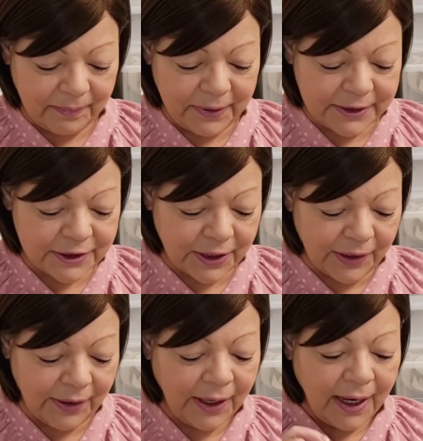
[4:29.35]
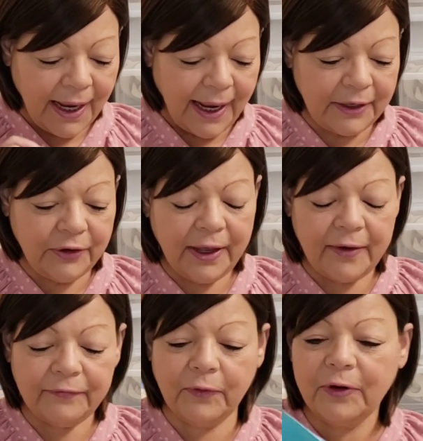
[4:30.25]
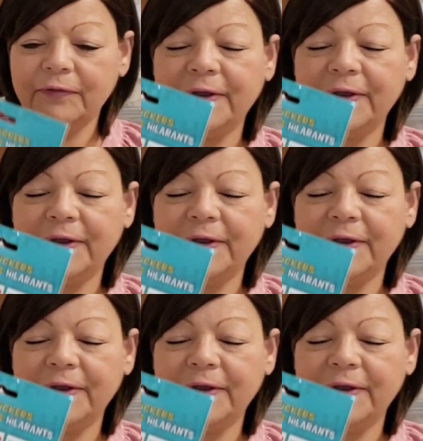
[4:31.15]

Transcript: picture and you get four of